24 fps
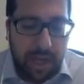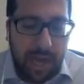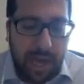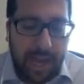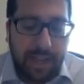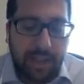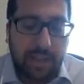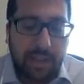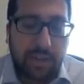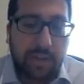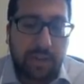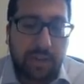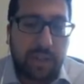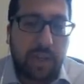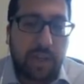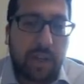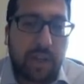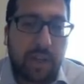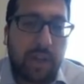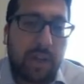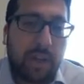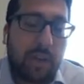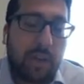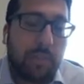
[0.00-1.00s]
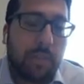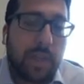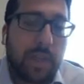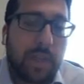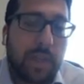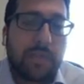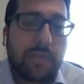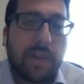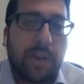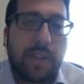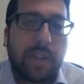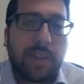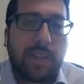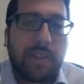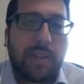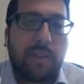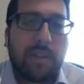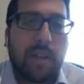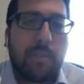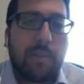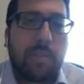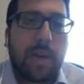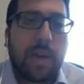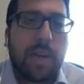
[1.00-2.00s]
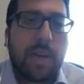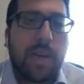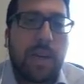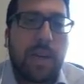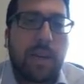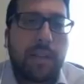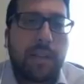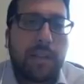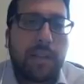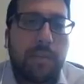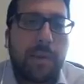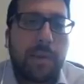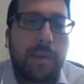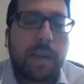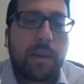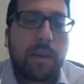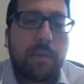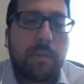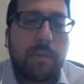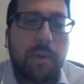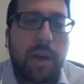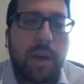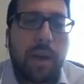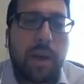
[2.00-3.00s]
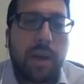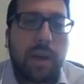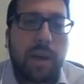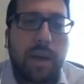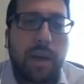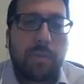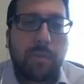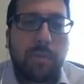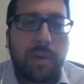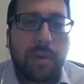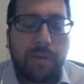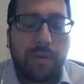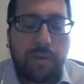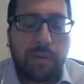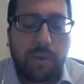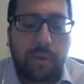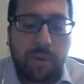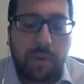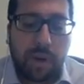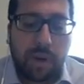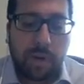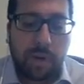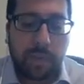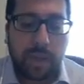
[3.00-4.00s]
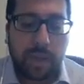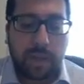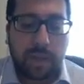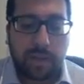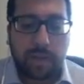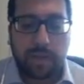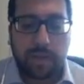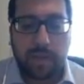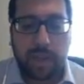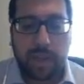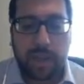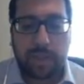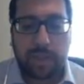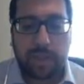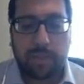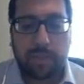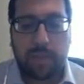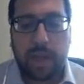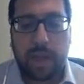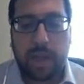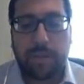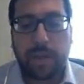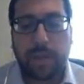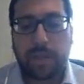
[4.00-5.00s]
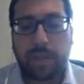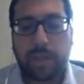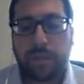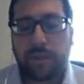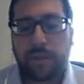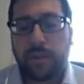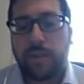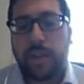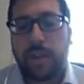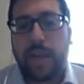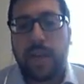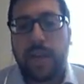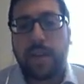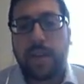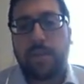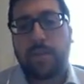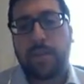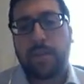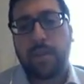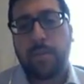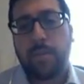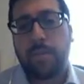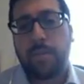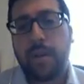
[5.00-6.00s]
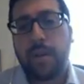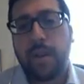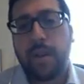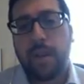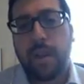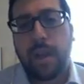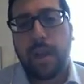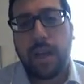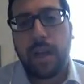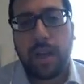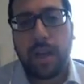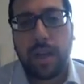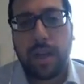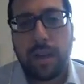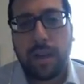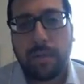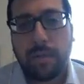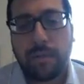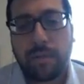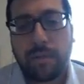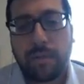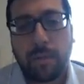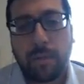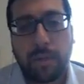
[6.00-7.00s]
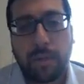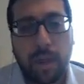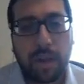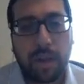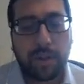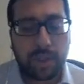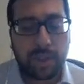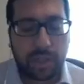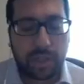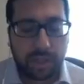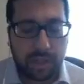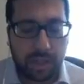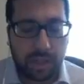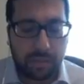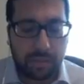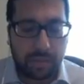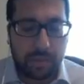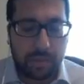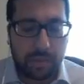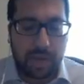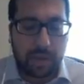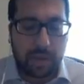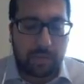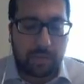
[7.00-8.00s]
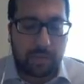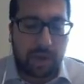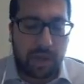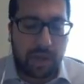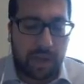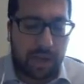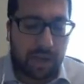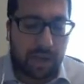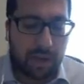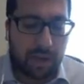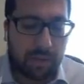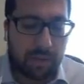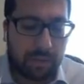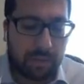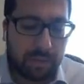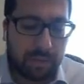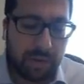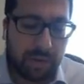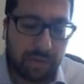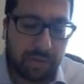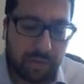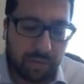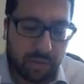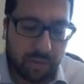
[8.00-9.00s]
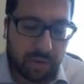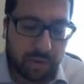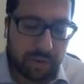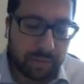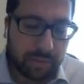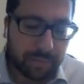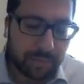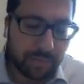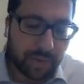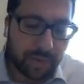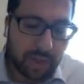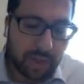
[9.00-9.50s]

And there's a mitzvah de rabbanan to make a bracha before, and we learned that, the rabbis learned that from logic, that we make a bracha before.